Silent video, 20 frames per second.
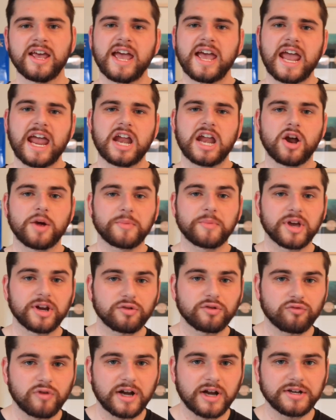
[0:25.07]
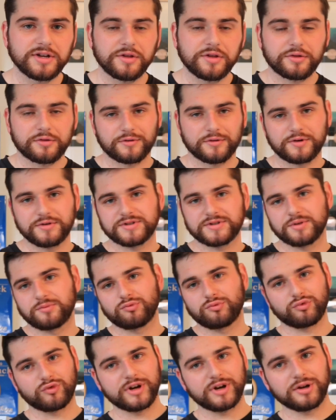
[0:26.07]
And I'm gonna run you through
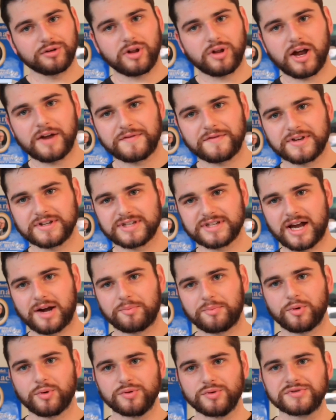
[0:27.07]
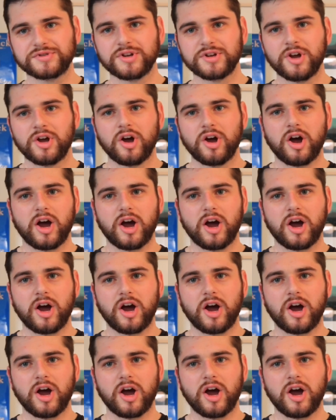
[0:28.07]
some real life examples